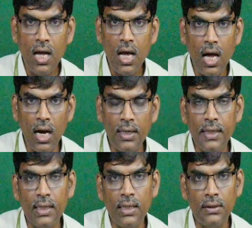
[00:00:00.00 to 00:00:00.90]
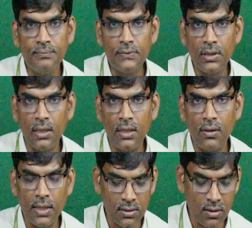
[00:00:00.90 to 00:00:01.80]
and
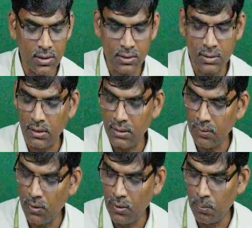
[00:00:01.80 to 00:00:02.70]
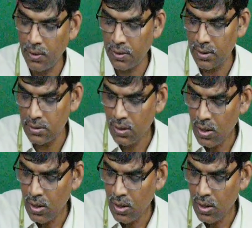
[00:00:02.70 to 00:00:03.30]
less cross sectional, because